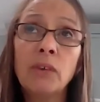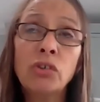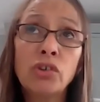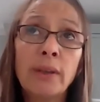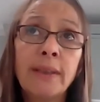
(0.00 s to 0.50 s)

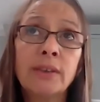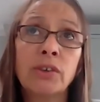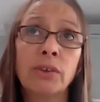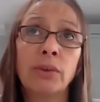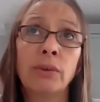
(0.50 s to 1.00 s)
trying
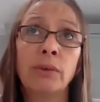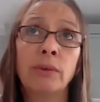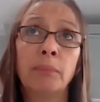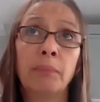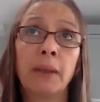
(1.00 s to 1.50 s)

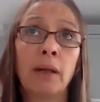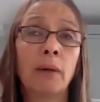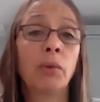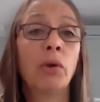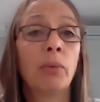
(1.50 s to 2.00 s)
to
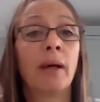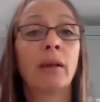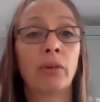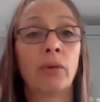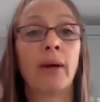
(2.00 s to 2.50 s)
become who I
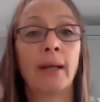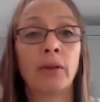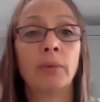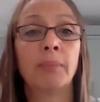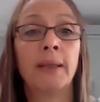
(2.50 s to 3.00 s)
thought I
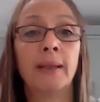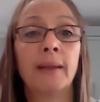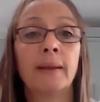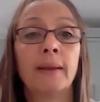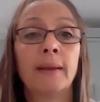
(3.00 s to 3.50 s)
could be.